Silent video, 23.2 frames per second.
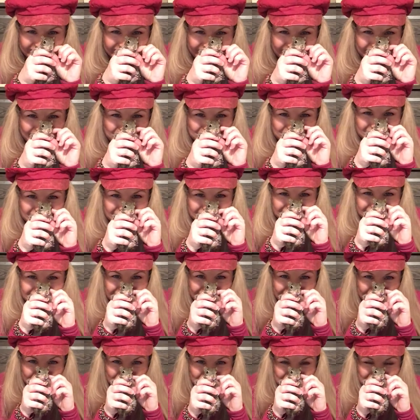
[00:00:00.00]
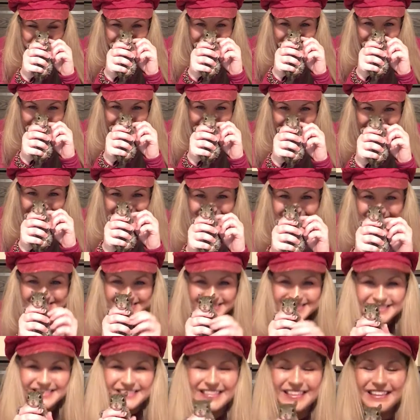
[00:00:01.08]
Hi, Mrs. Ingram's class.
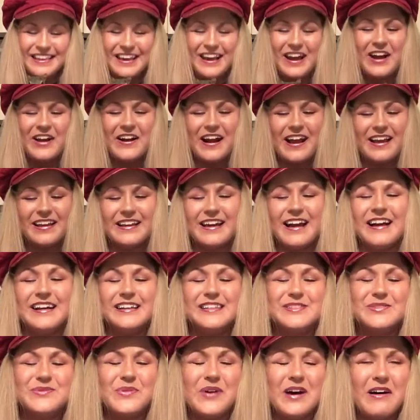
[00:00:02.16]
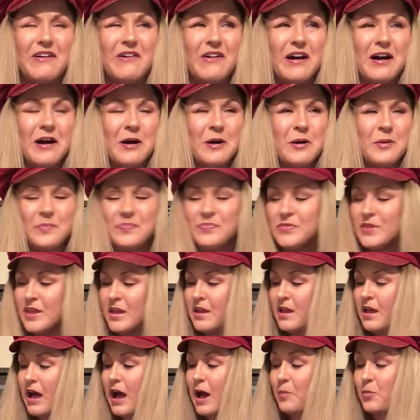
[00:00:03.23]
All right, guys. Well,
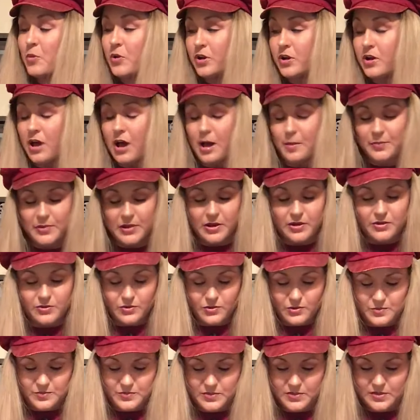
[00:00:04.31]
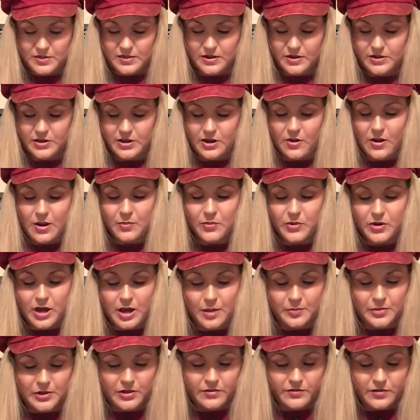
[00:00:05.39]
I'm going to upload. Oh, there you go. I'm going to
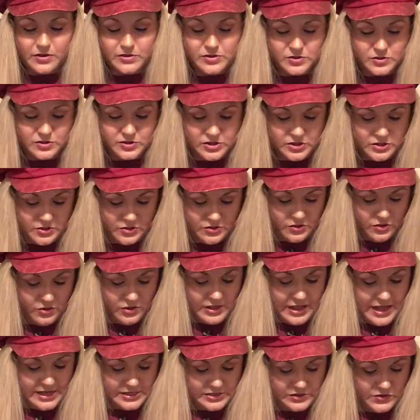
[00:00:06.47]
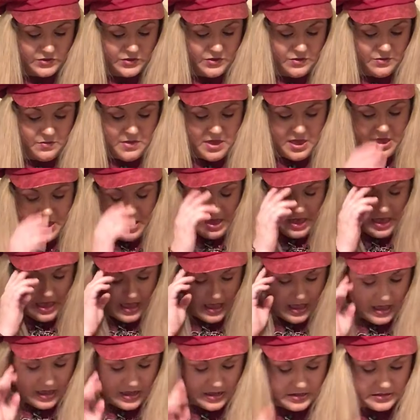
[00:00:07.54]
upload those onto Google Classroom.
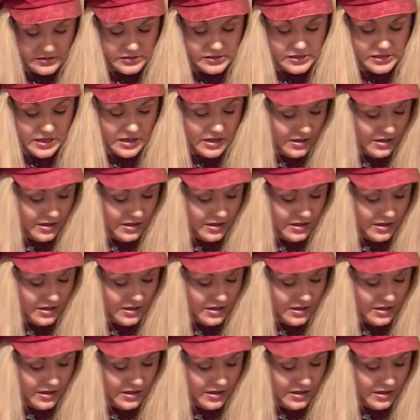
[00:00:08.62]
And